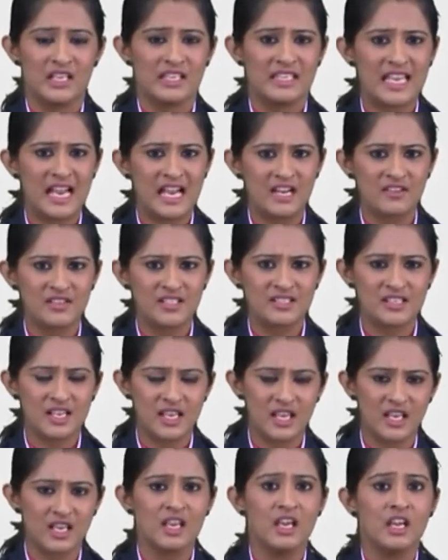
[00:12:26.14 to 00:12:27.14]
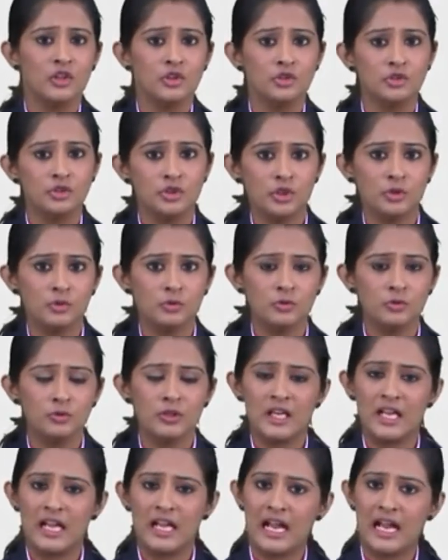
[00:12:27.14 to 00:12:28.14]
Can we say new
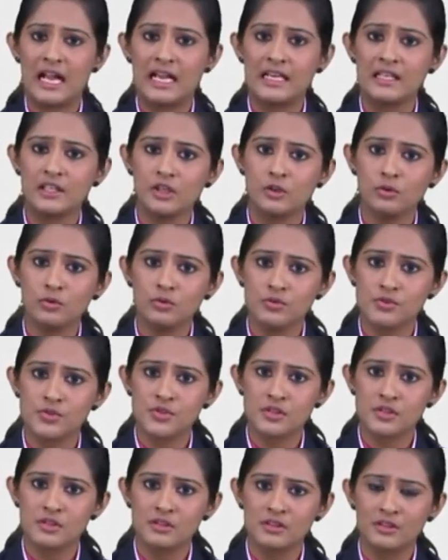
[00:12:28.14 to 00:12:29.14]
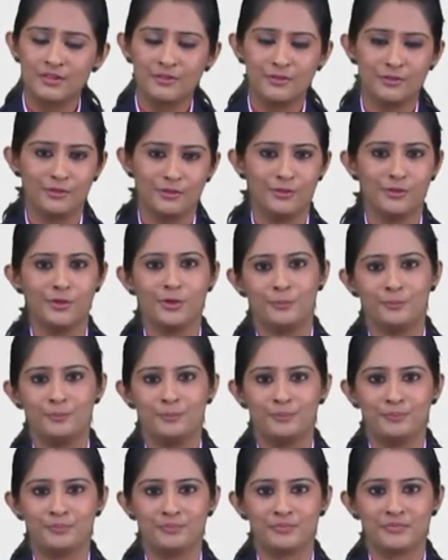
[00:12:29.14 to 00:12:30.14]
and news? No.
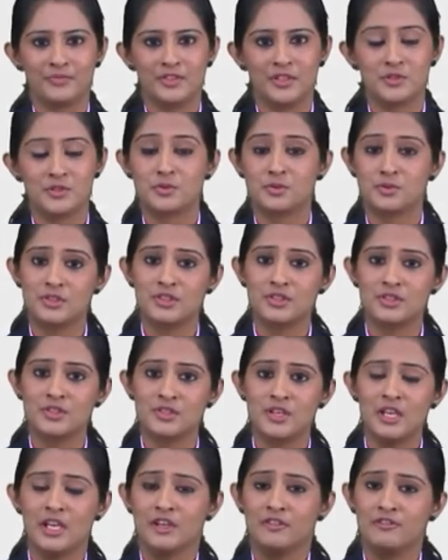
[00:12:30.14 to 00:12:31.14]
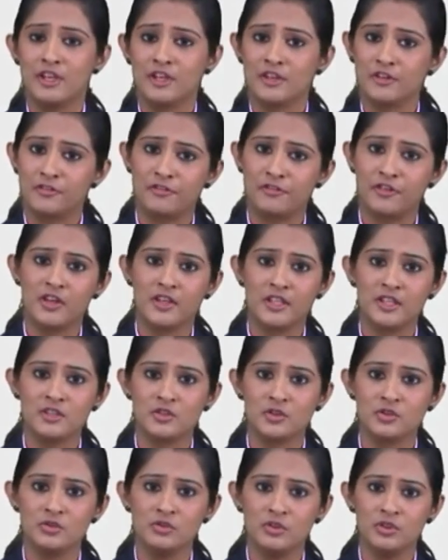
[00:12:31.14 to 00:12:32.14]
Students, we are referring
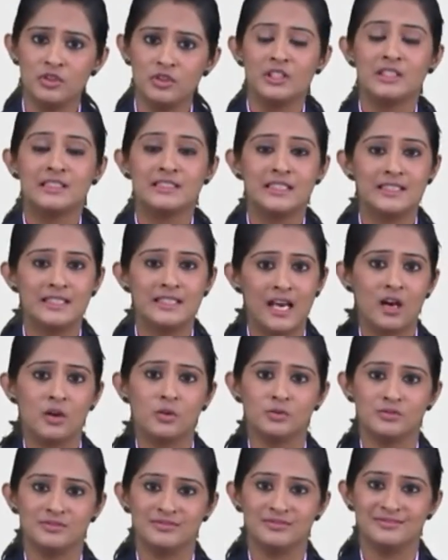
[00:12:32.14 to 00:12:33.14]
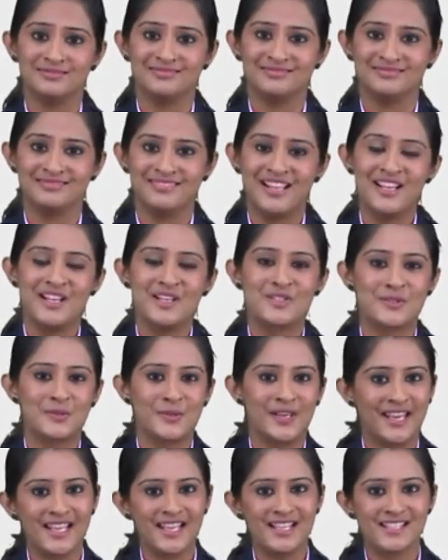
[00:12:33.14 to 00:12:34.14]
to the noun. So
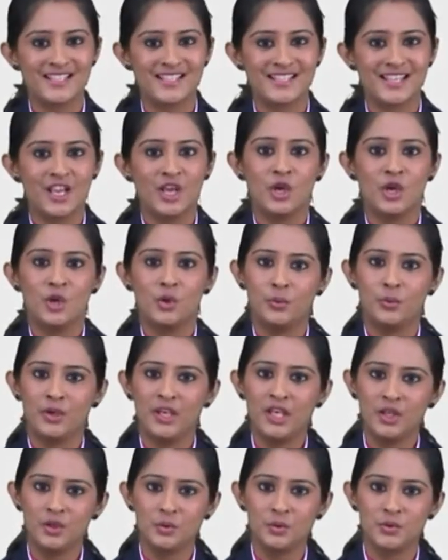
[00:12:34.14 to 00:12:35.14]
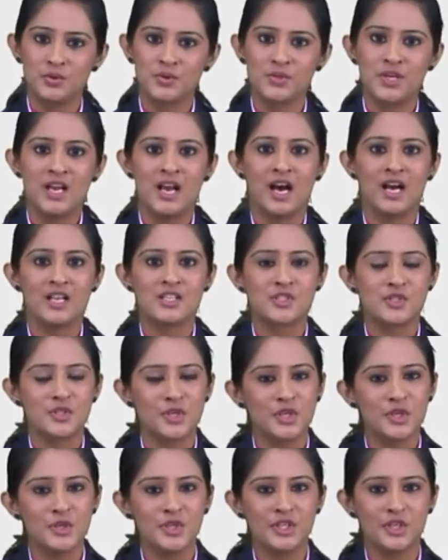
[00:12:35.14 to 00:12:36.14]
hence, we use a
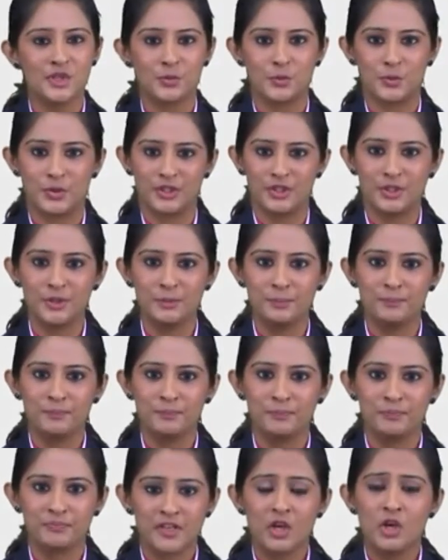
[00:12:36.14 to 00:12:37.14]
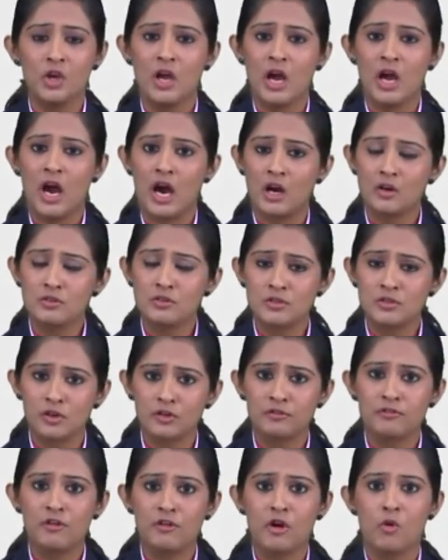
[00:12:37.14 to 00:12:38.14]
singular verb. Out of
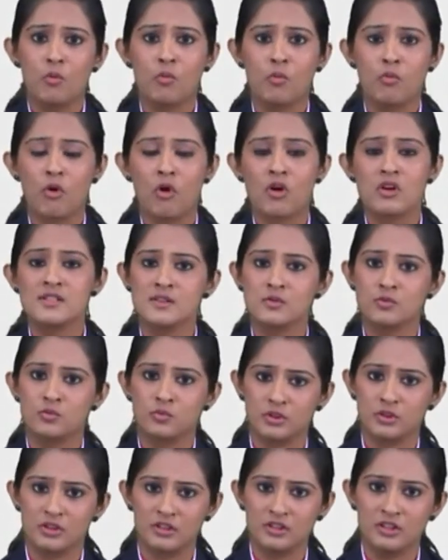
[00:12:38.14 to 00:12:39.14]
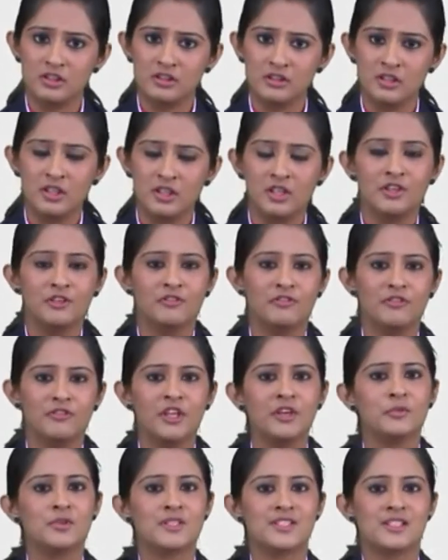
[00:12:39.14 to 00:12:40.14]
was and were, we
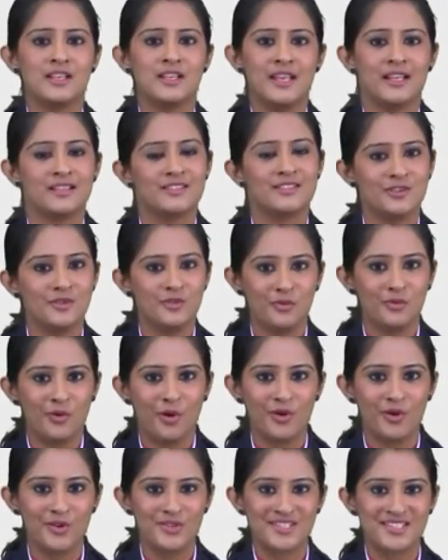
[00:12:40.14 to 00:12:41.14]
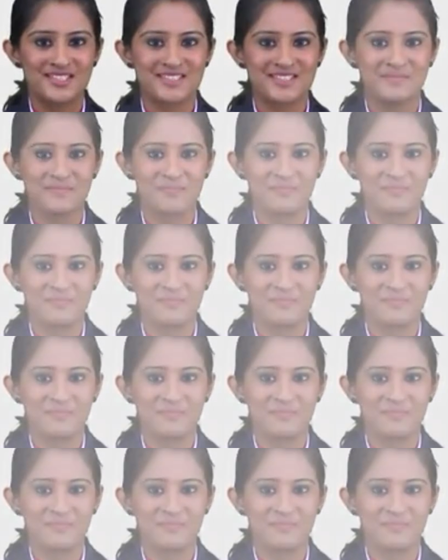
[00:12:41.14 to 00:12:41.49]
would select was.